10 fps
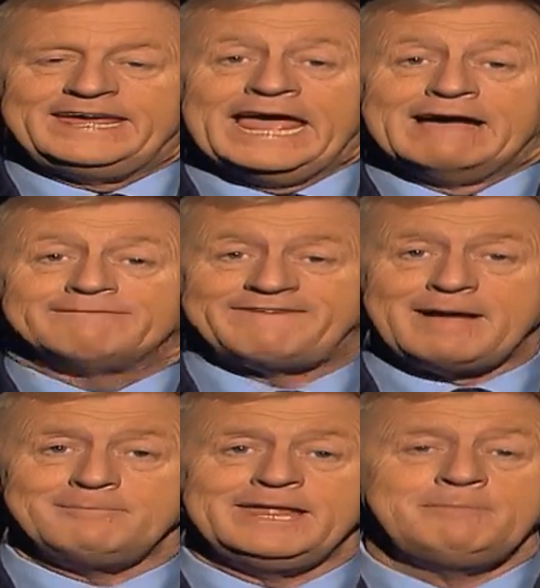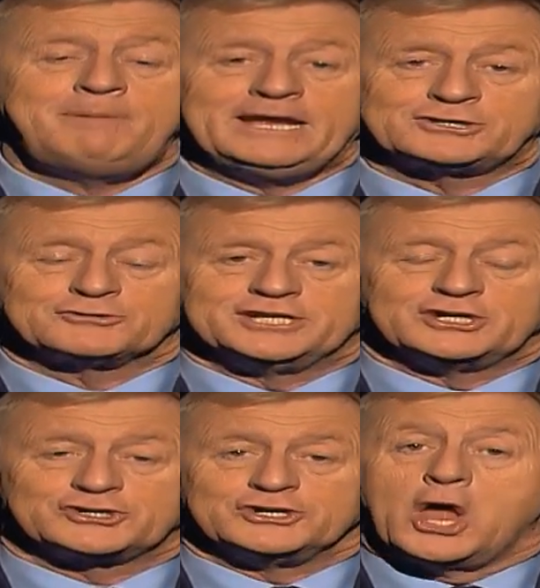the Family Picture
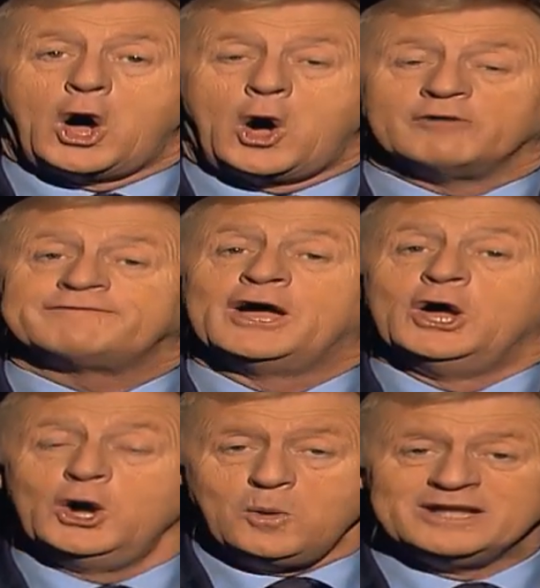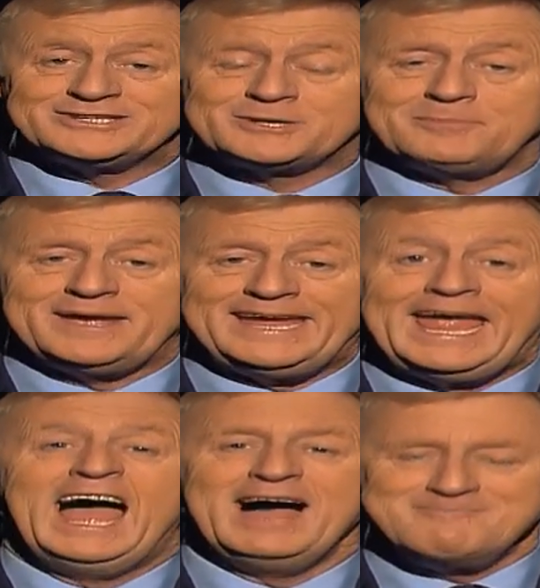edition of Who Wants to
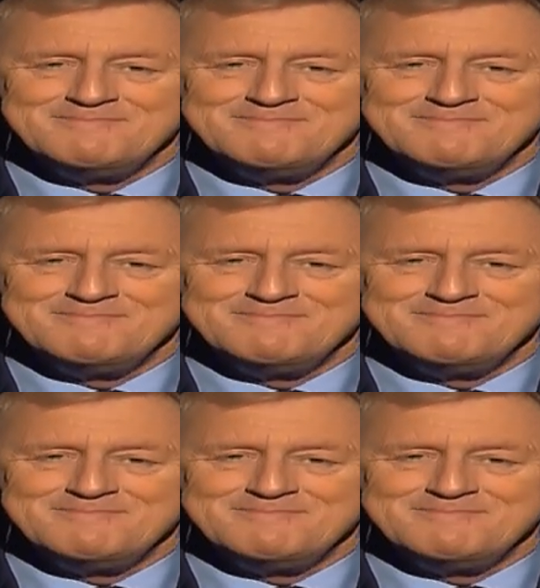Be a